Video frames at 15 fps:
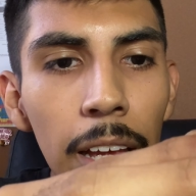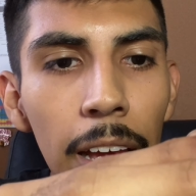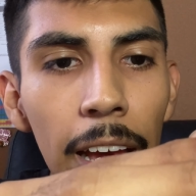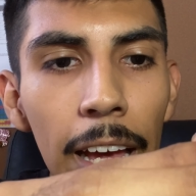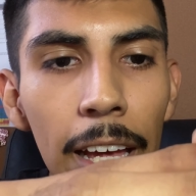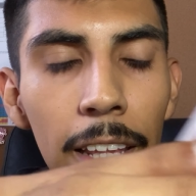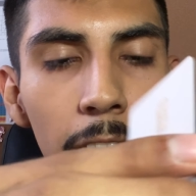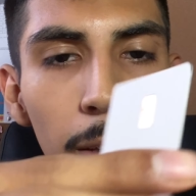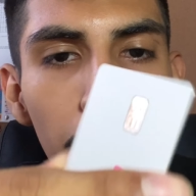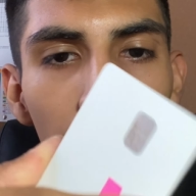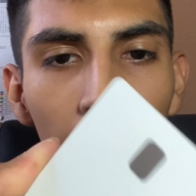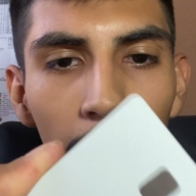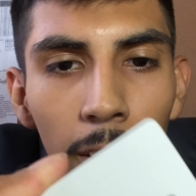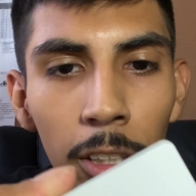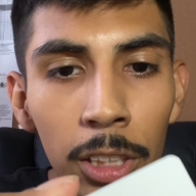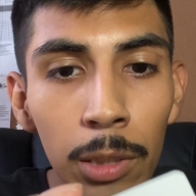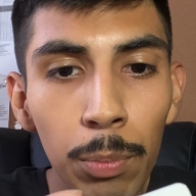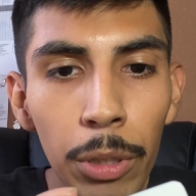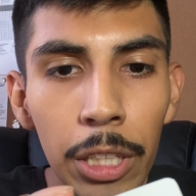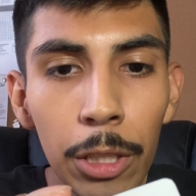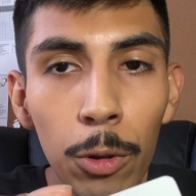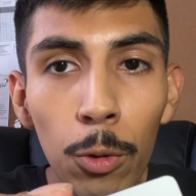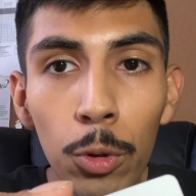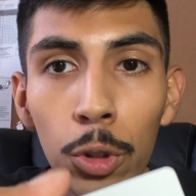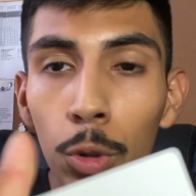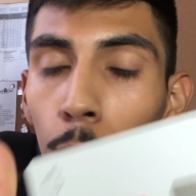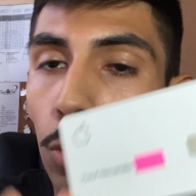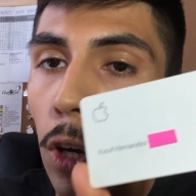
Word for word: And the back looks pretty cool too.